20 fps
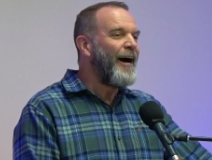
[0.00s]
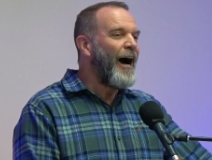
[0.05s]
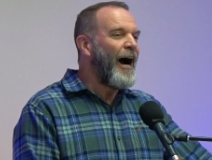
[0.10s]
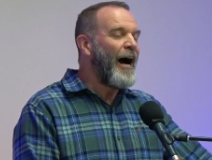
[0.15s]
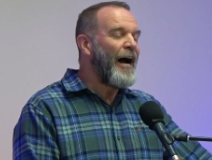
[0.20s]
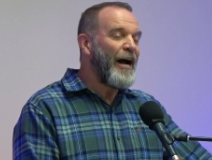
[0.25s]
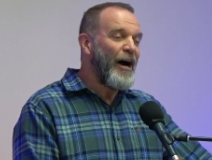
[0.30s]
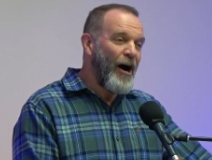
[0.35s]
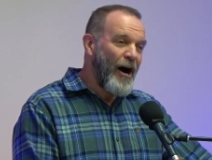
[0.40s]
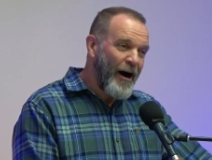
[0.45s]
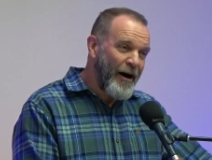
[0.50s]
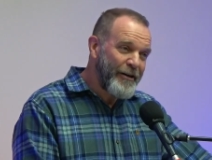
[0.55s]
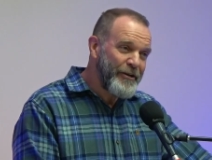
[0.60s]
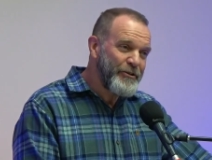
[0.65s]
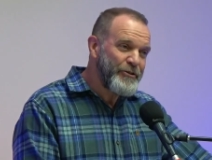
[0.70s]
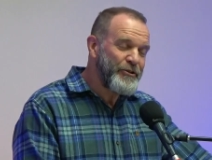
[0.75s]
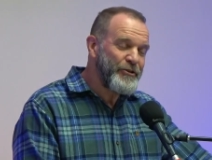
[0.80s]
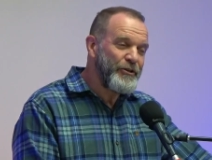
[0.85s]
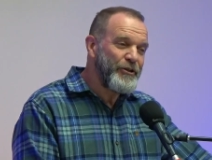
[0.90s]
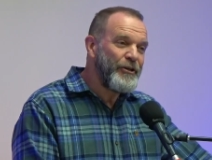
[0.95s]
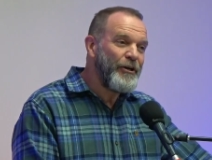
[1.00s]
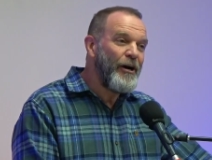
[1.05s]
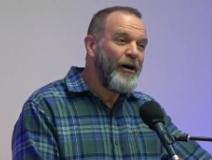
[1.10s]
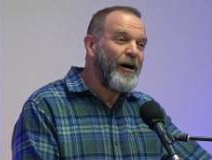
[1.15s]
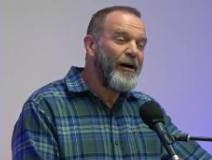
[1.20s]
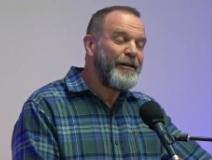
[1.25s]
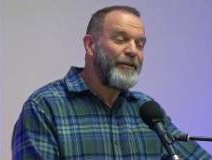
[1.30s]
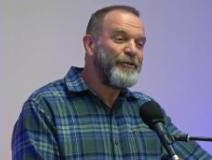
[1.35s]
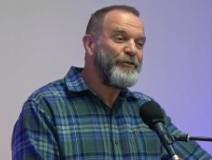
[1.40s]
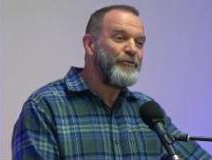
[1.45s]
I honest to
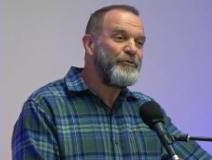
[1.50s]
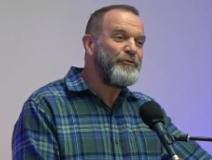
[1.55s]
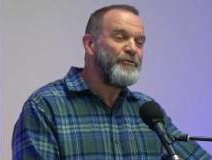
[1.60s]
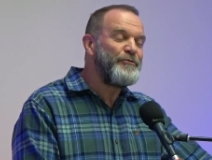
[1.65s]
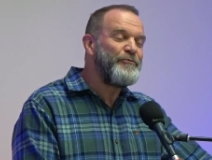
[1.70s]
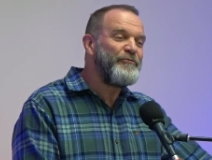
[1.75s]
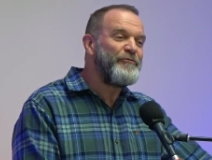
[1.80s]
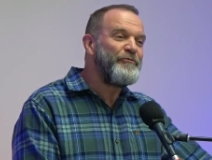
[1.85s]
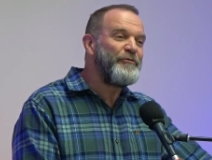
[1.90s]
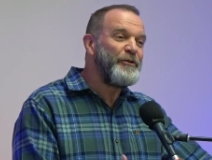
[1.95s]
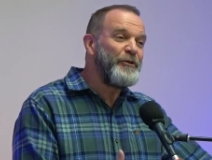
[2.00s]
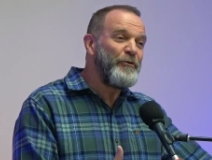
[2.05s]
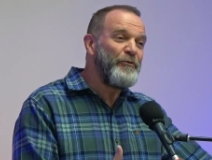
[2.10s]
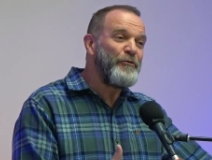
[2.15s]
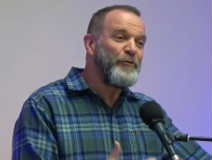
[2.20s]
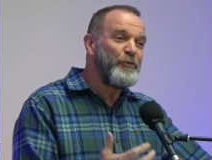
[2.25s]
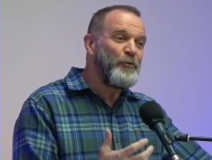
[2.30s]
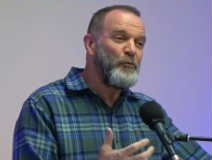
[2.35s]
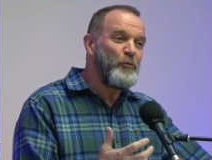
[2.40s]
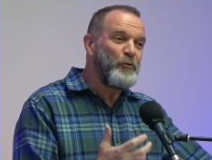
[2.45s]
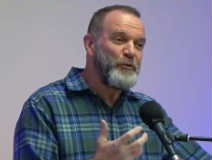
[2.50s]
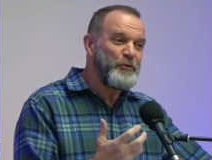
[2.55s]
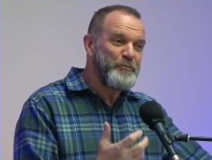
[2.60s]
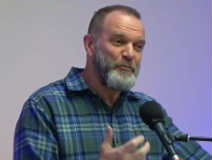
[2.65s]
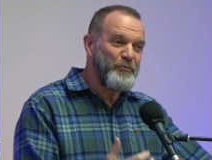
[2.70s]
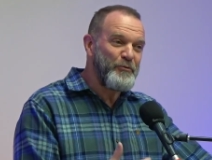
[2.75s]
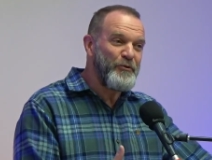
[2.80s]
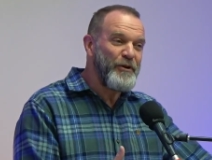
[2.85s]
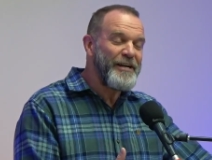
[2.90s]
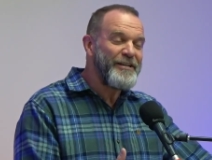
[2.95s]
God could feel the Lord's
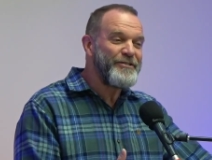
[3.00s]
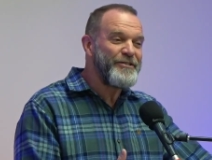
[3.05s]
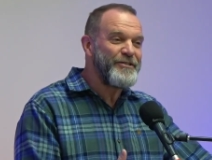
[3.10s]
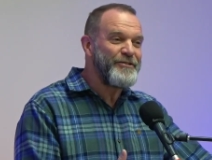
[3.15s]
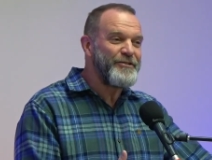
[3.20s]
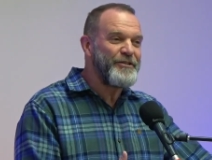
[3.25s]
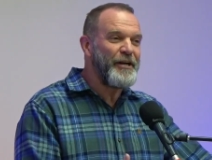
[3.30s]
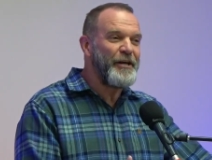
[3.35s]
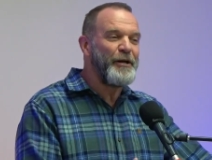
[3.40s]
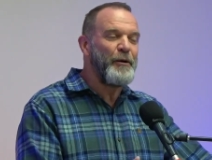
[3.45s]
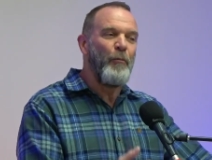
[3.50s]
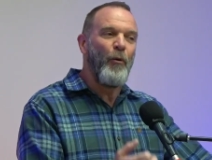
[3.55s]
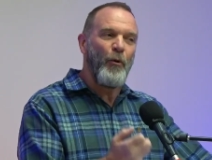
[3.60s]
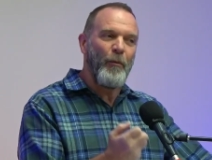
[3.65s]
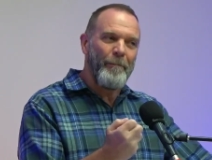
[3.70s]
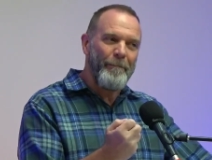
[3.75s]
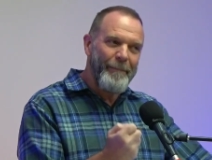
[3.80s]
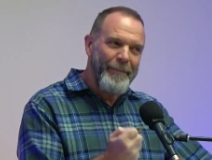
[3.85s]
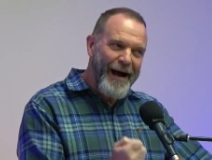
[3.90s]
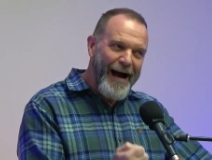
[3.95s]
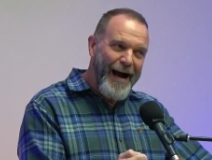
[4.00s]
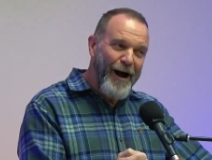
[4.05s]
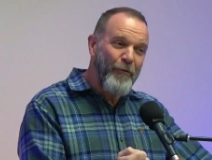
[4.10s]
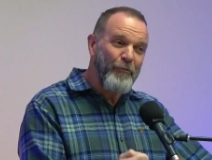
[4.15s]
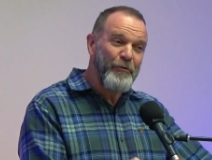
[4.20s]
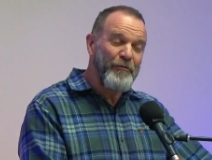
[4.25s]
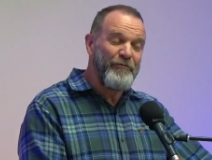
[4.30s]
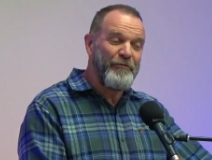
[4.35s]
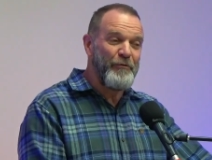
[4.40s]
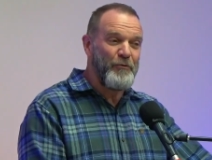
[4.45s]
presence in a more
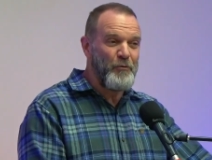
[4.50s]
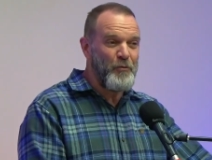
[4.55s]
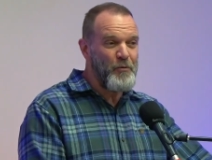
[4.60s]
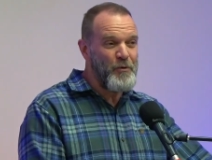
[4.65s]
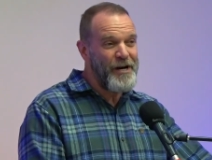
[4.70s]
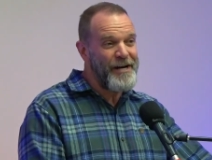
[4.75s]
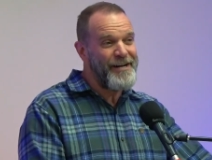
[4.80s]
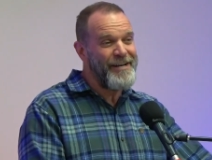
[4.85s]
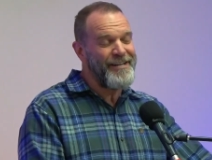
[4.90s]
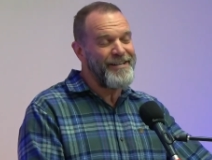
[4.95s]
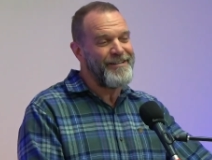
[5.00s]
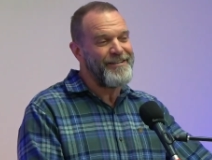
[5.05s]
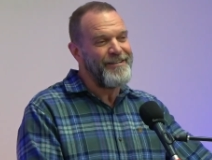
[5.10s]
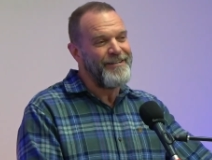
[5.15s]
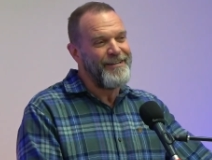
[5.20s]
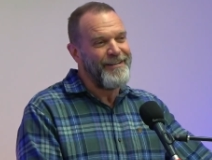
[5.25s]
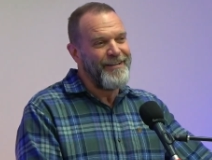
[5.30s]
powerful way.